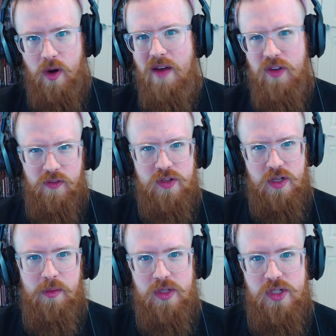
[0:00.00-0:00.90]
After the first
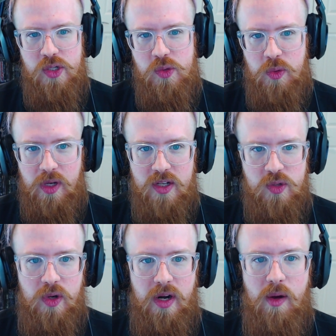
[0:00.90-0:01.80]
couple of sessions, we'll get it
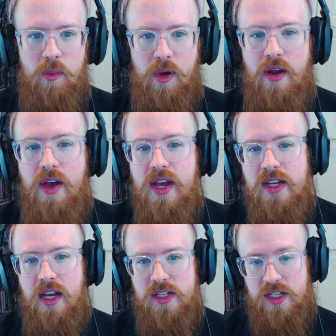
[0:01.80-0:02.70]
sorted out. But
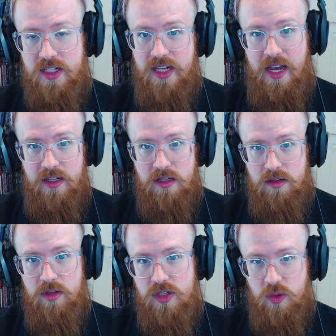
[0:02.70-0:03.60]
a success,
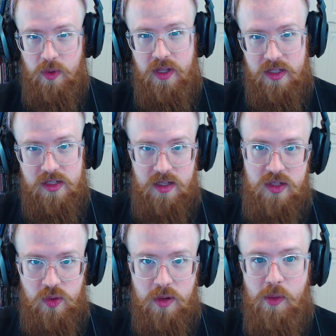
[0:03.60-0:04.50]
this is the one that's sort
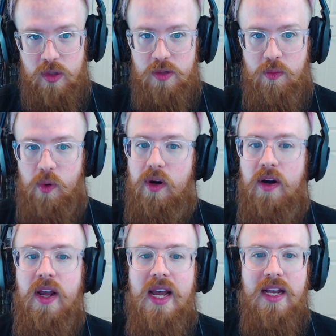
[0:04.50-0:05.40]
of the most important.